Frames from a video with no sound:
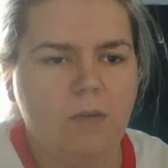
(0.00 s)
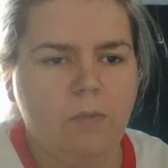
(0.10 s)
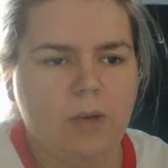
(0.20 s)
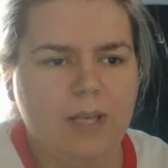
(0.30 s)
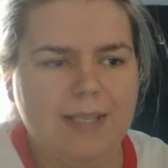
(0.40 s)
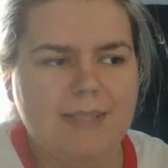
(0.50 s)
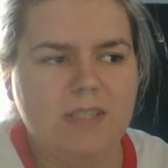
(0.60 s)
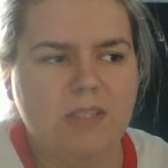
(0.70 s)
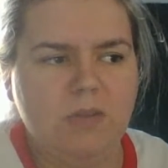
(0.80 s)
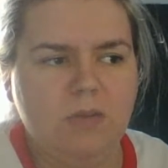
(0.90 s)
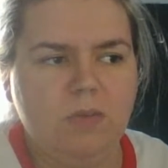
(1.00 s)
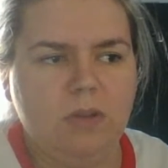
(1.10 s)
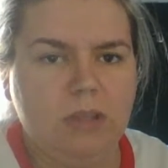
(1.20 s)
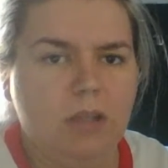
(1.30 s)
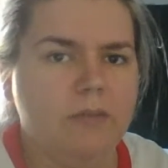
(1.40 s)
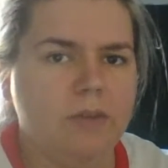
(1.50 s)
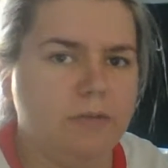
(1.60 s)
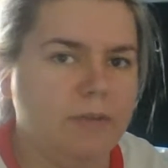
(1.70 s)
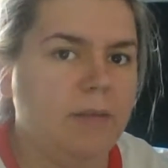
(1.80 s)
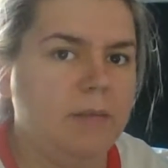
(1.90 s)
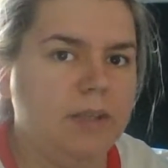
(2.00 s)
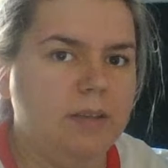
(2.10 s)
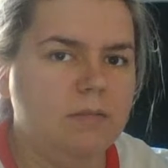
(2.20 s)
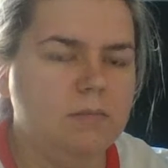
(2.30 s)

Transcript: what it is to love your family.